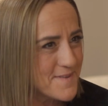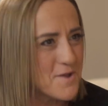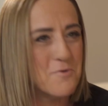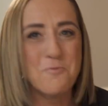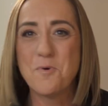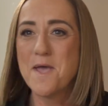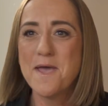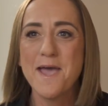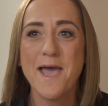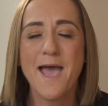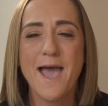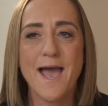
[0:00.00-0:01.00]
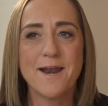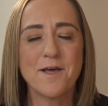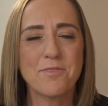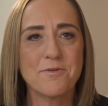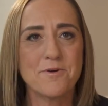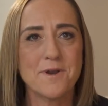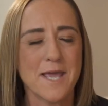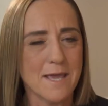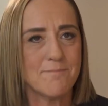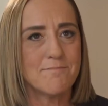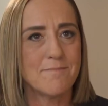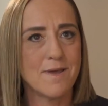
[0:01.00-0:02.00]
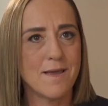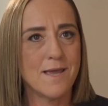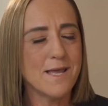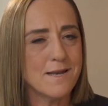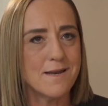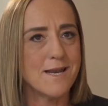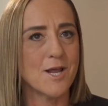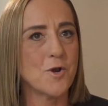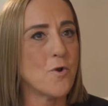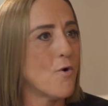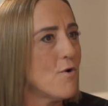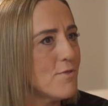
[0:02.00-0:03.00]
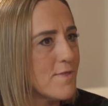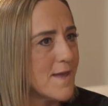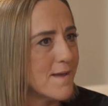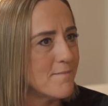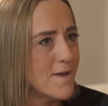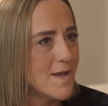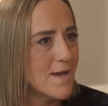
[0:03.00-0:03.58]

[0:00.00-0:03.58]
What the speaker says: And I thought, he didn't ignore them